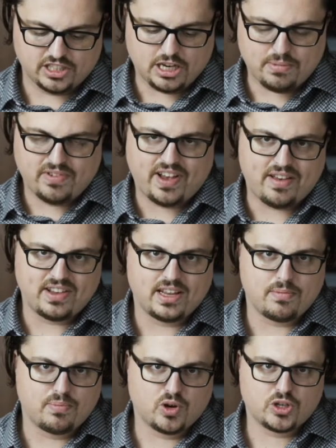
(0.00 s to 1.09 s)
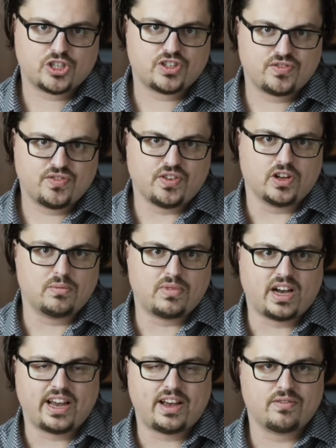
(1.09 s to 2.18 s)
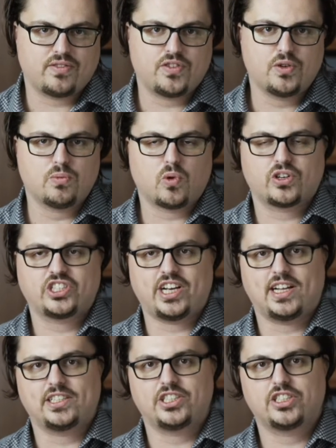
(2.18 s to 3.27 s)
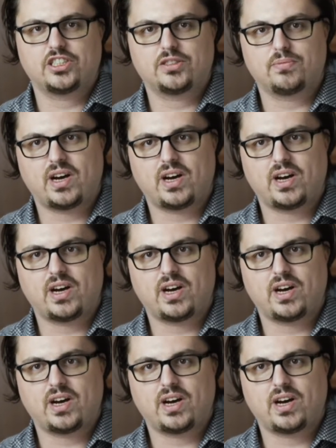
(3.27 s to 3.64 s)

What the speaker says: top of having a pushed film, I have a few more challenges.